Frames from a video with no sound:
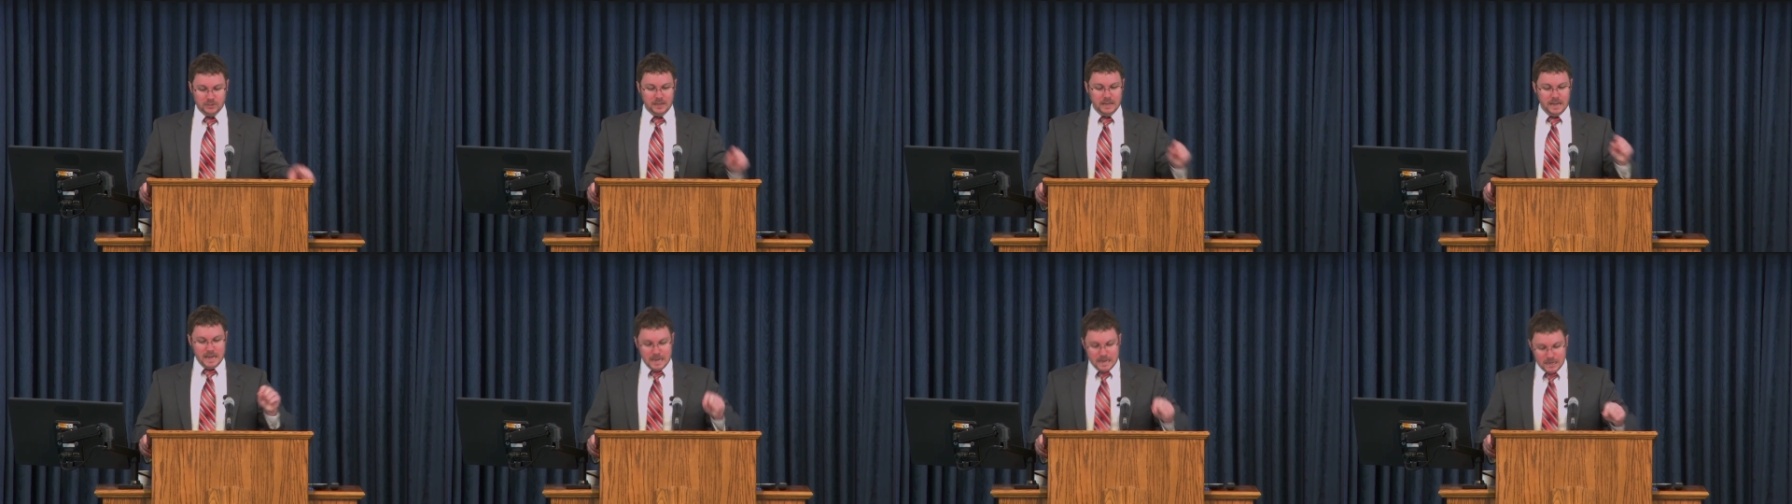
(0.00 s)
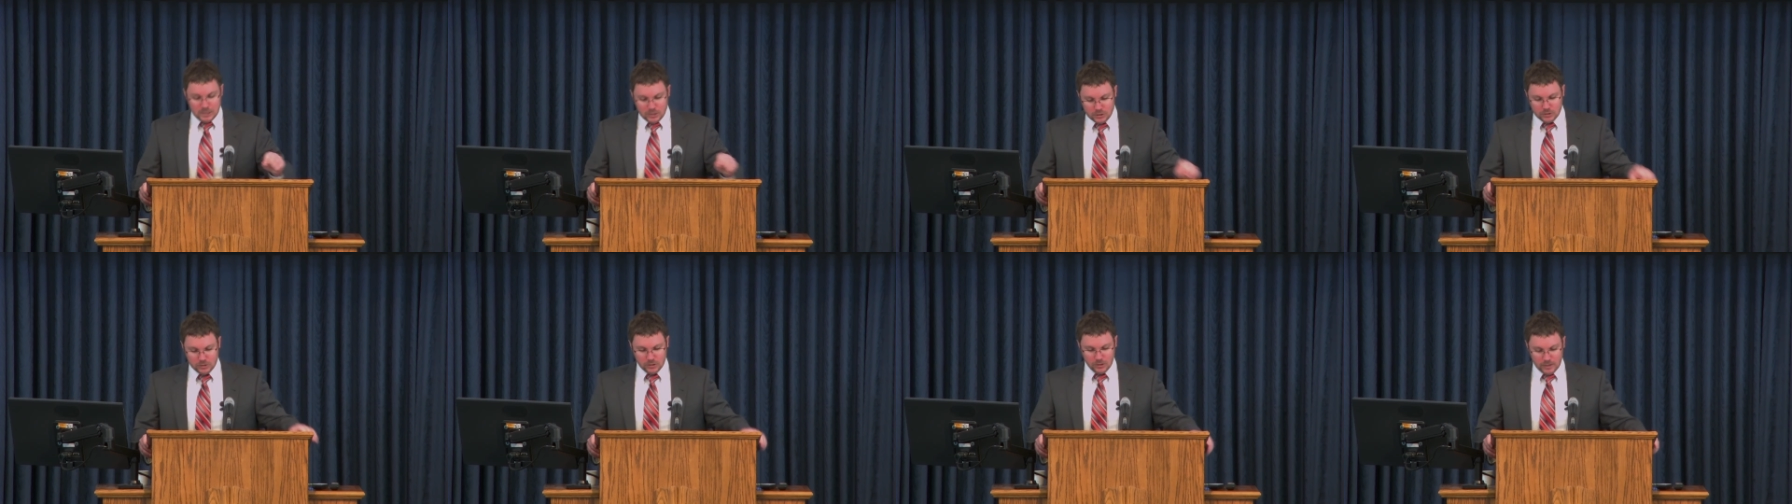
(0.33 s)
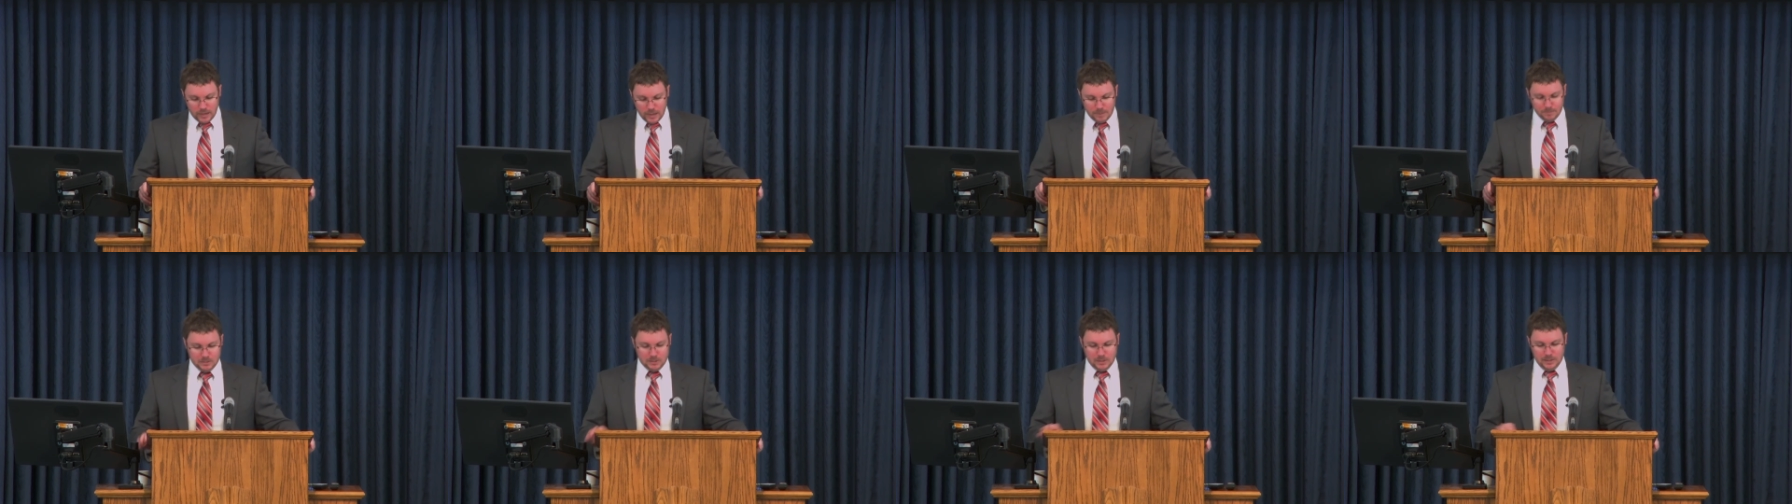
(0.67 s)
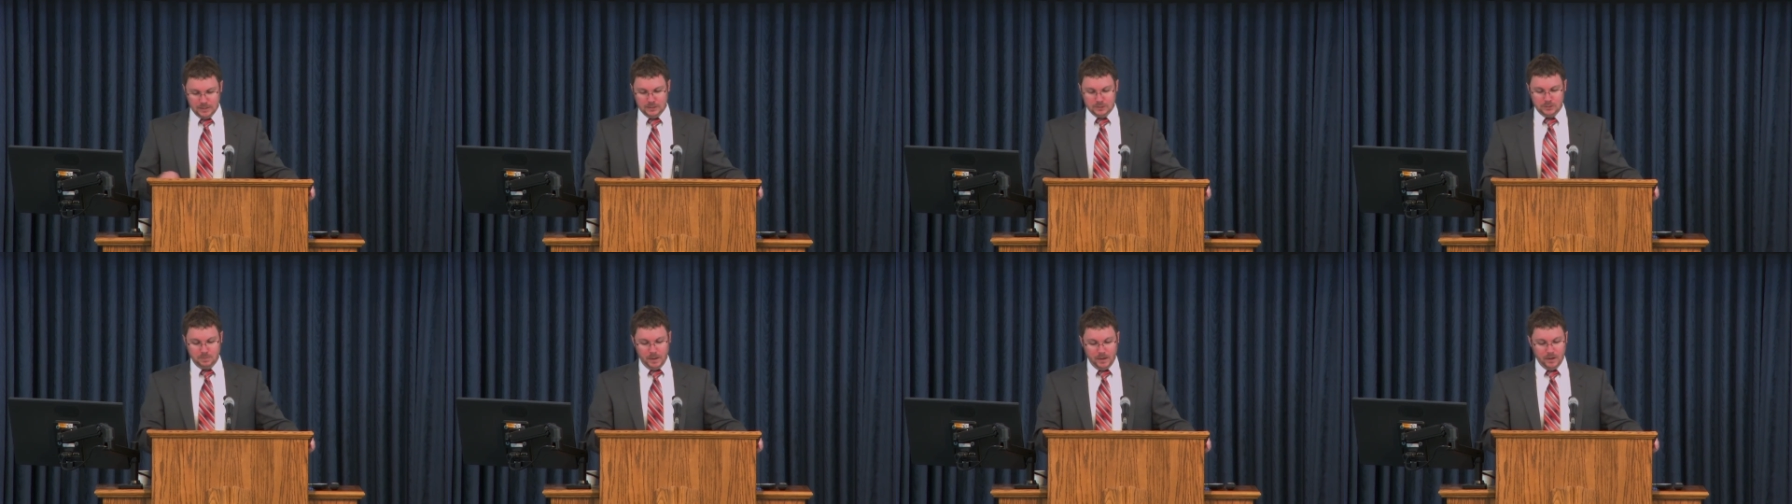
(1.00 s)
He stood up to
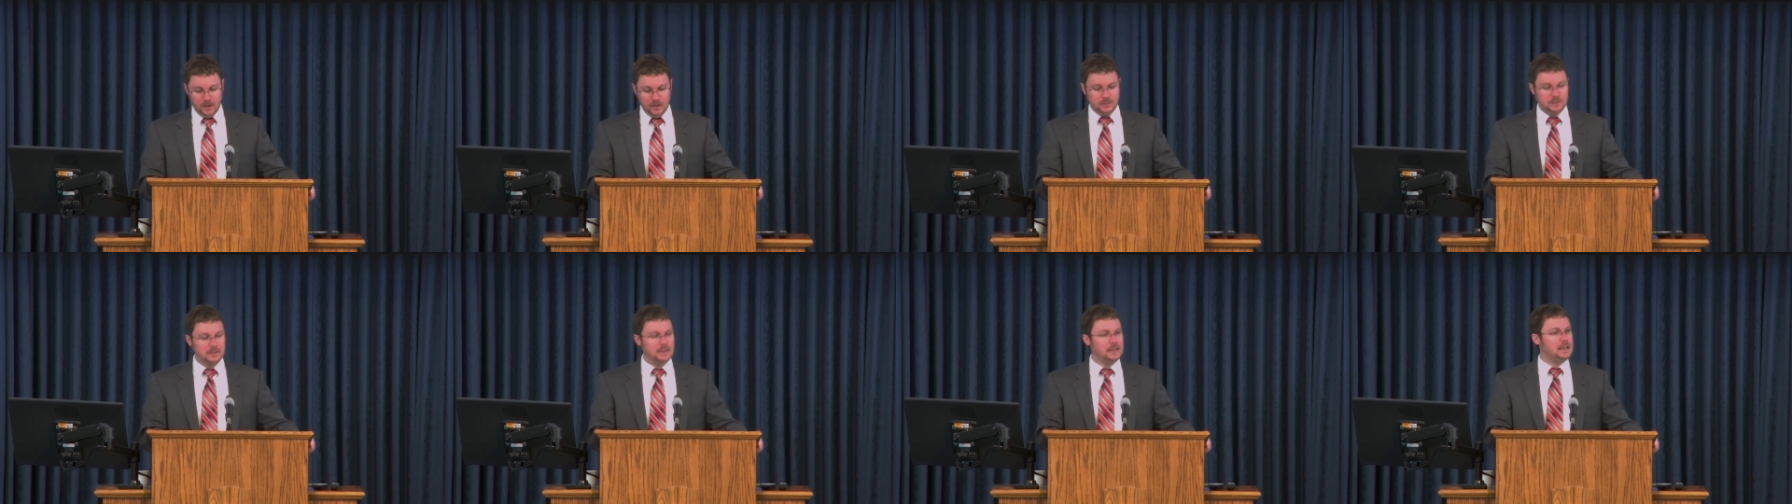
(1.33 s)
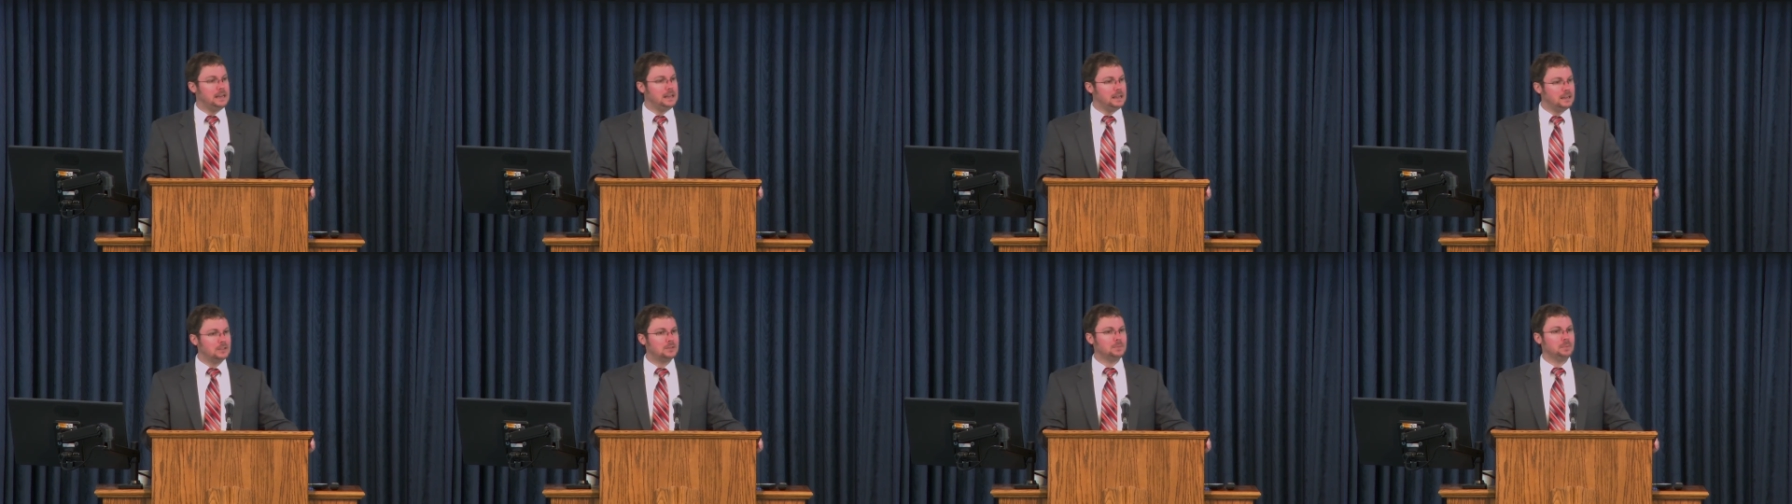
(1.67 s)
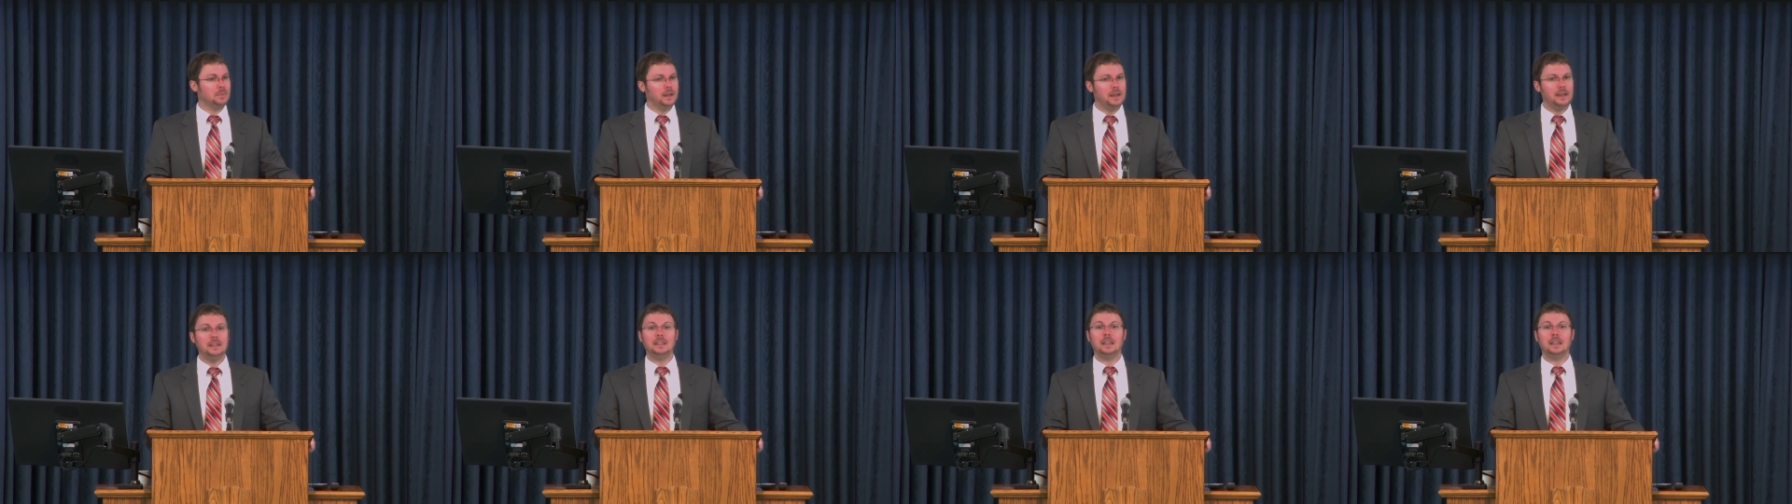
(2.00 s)
his parents, and he explained